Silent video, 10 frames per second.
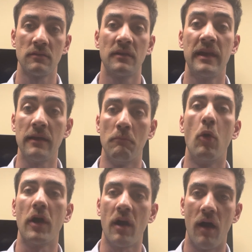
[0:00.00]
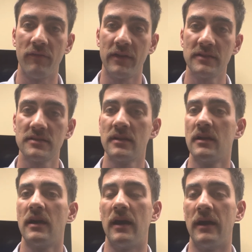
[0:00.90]
get more confidence,
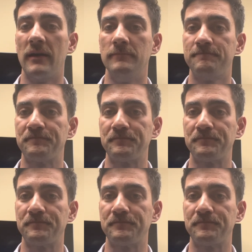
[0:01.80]
again,